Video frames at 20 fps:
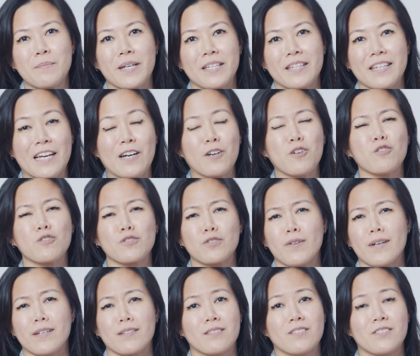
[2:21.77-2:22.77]
but they are
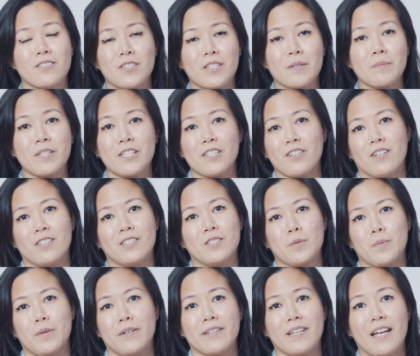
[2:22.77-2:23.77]
also extremely
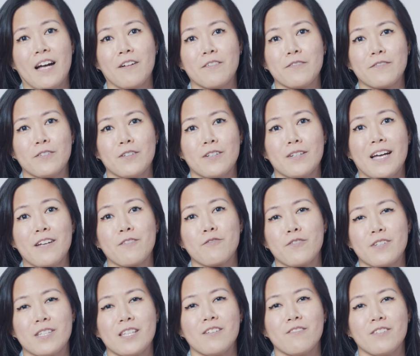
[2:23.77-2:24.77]
knowledgeable and helpful and
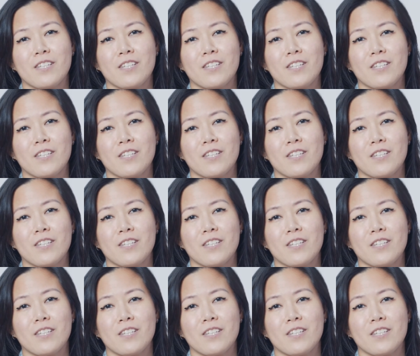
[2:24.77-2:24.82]
really,